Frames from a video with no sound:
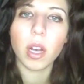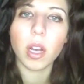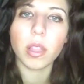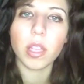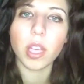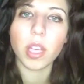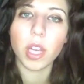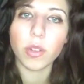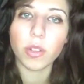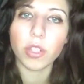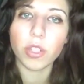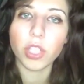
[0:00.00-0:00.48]

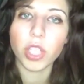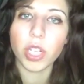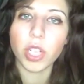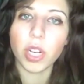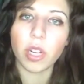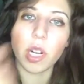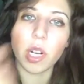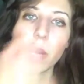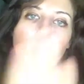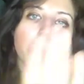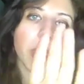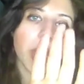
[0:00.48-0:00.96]
the other
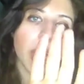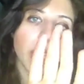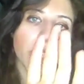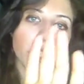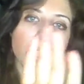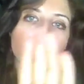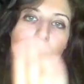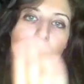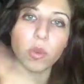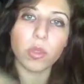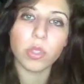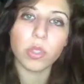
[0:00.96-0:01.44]
chair up
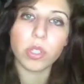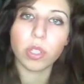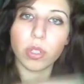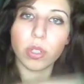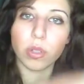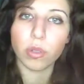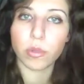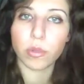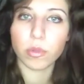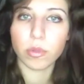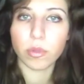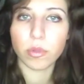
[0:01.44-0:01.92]
against those
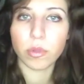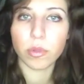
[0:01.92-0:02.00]
two.